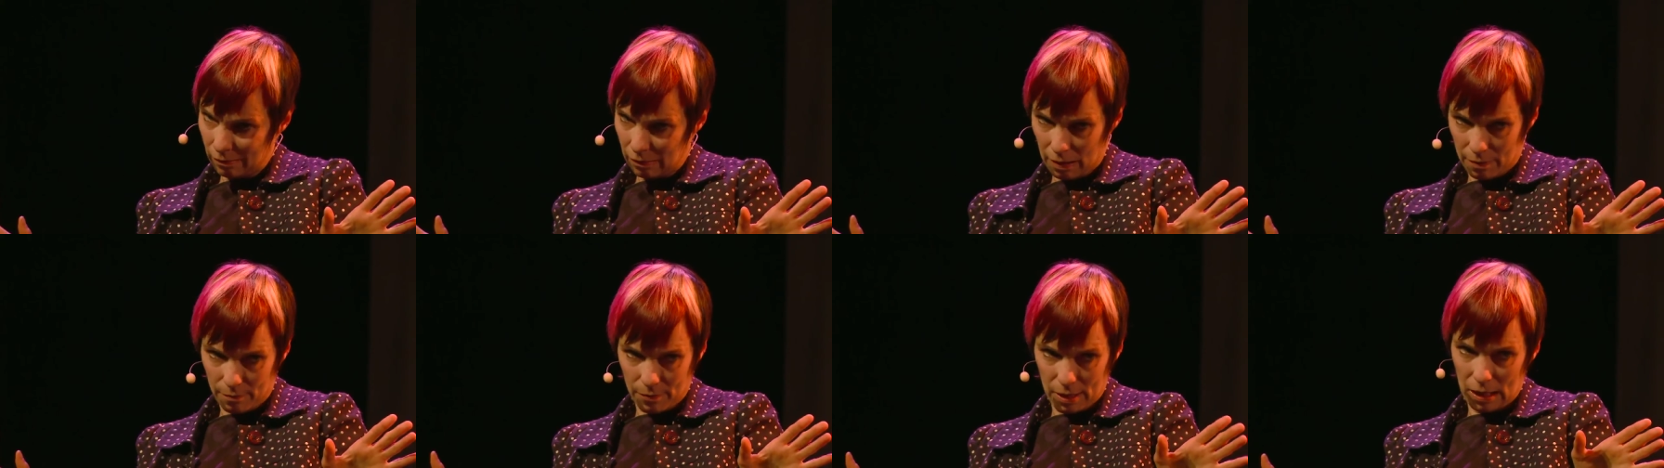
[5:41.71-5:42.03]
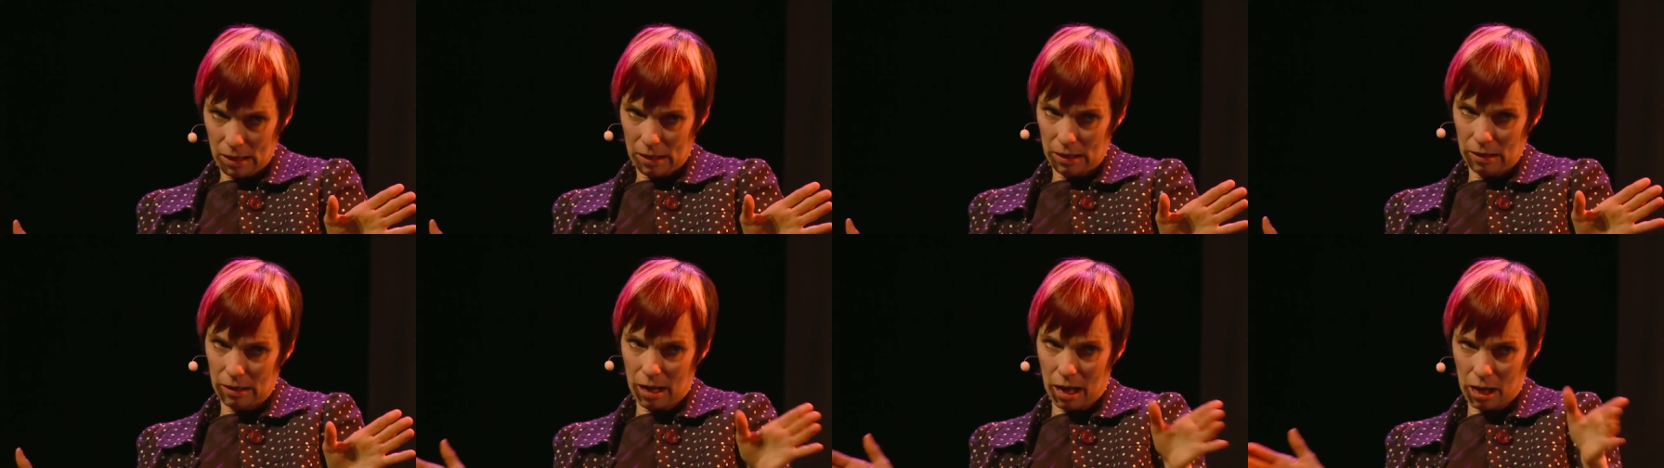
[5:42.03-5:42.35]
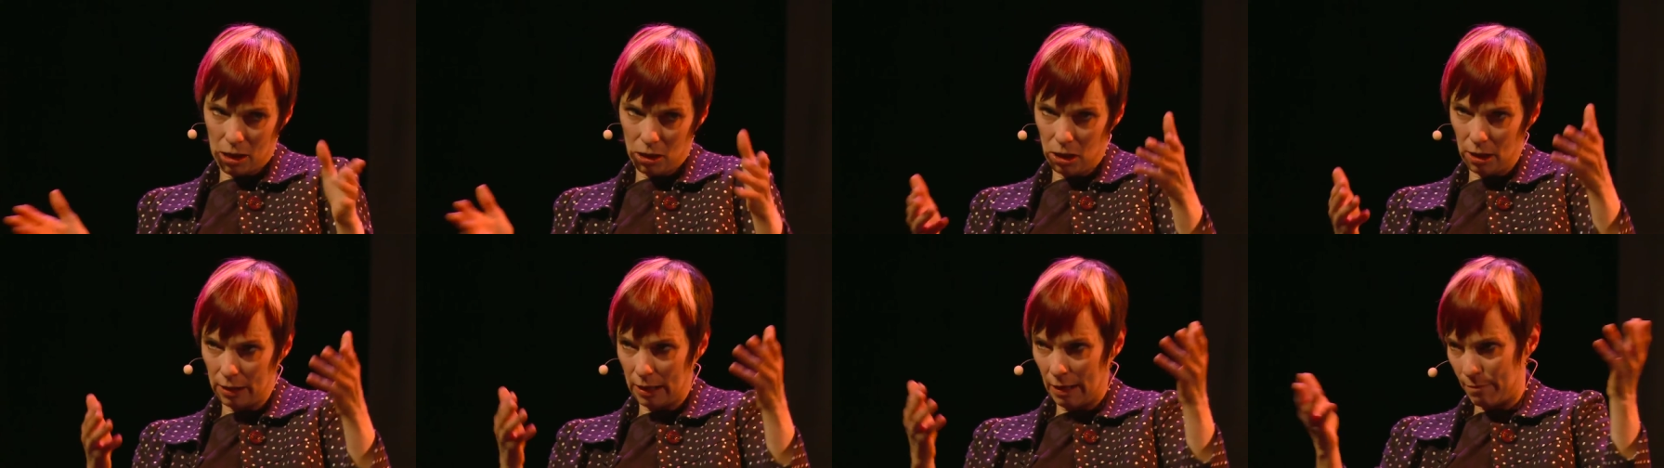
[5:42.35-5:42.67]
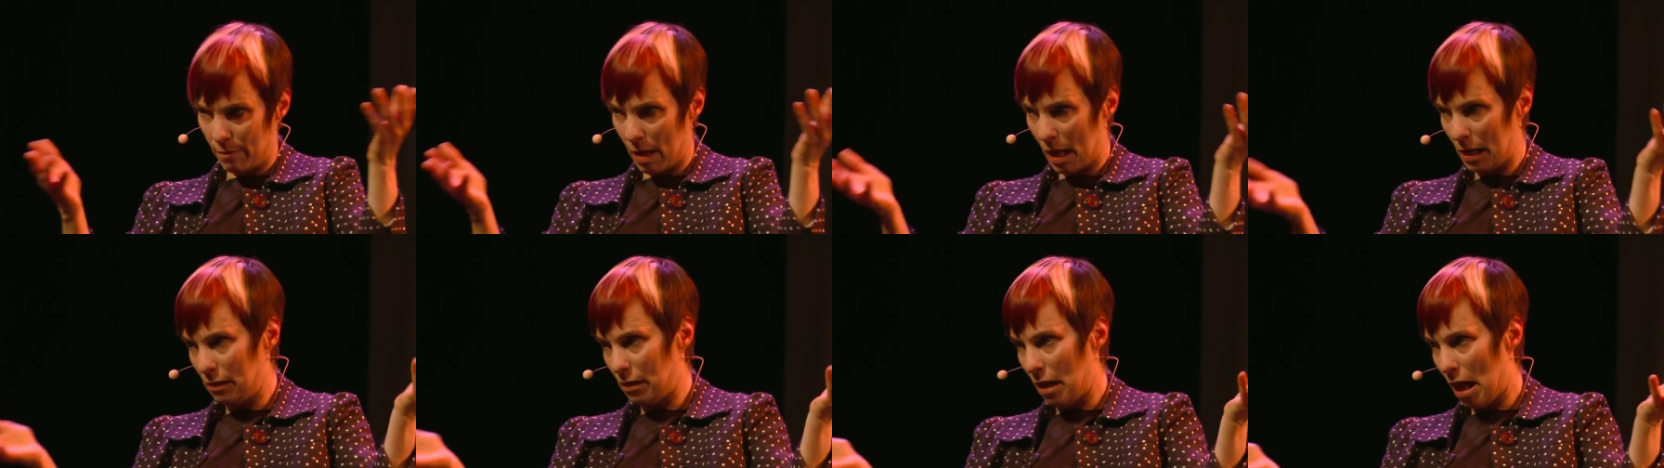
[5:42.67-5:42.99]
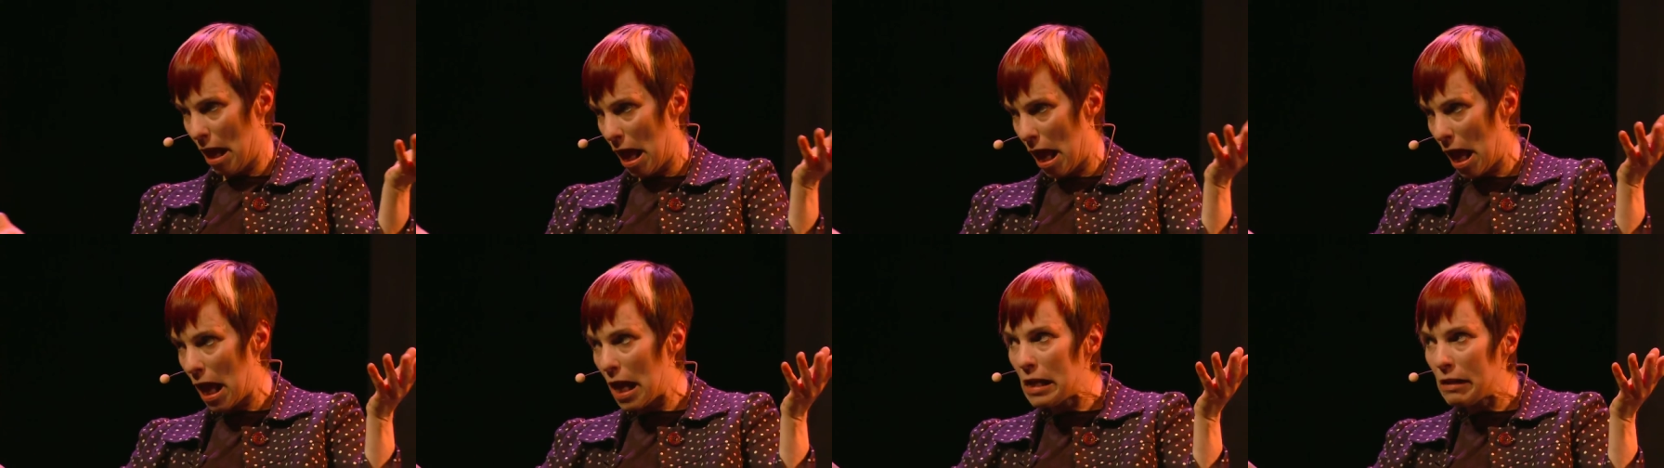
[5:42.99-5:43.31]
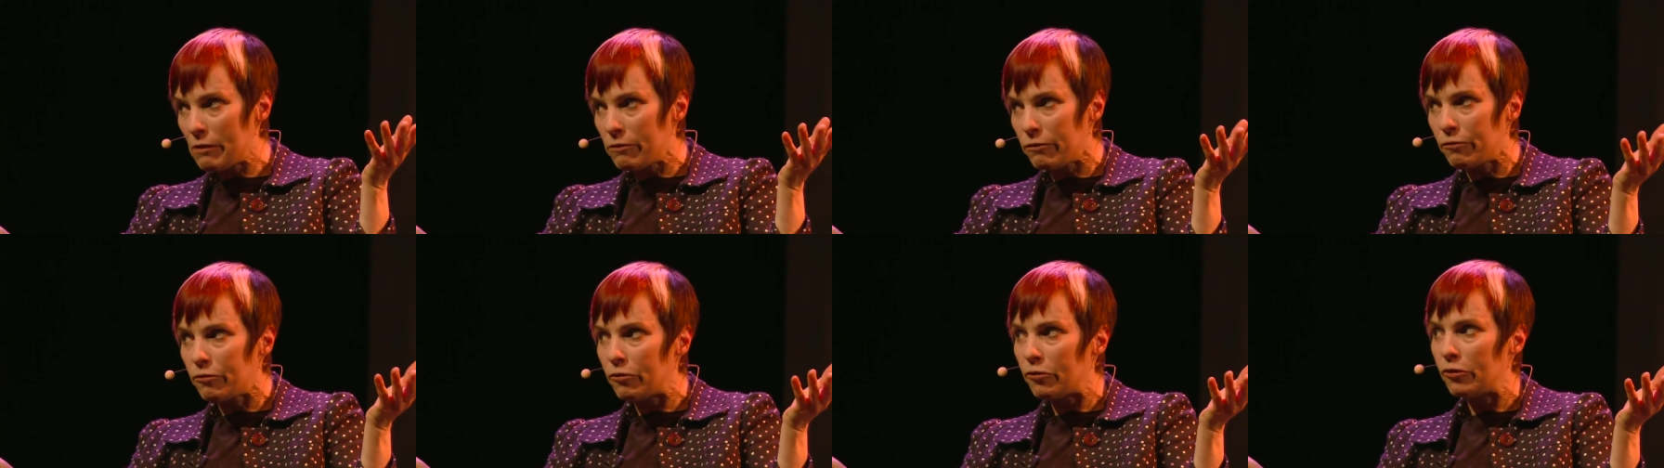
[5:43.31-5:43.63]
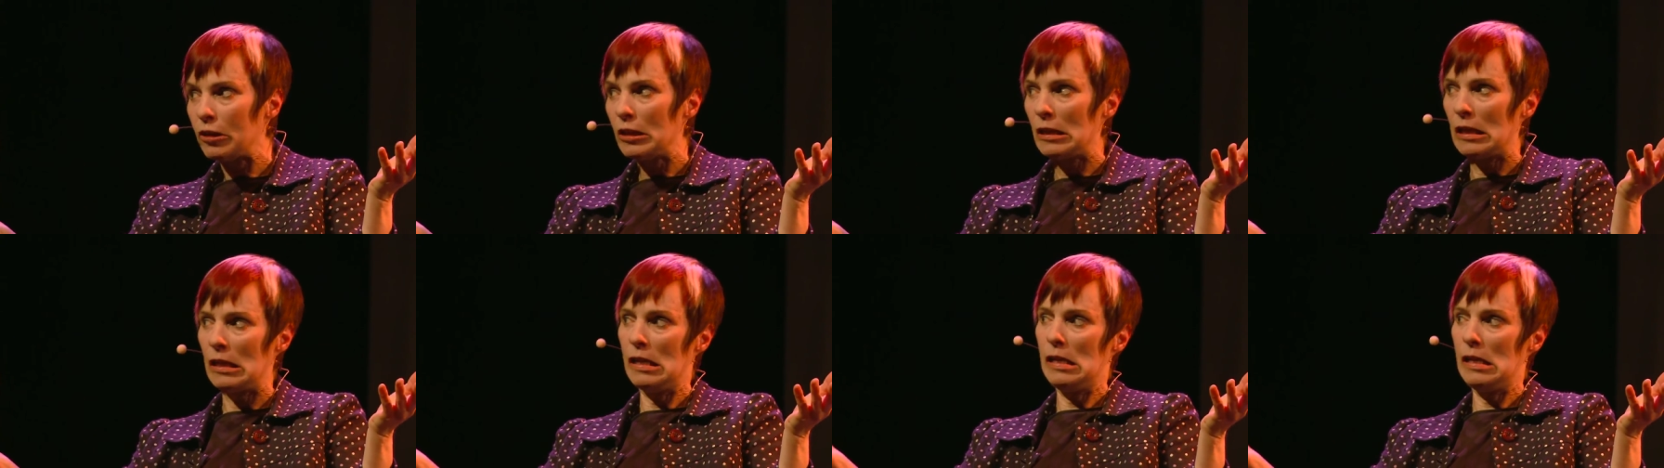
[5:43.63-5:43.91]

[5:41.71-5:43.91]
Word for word: I mean, I look at my life,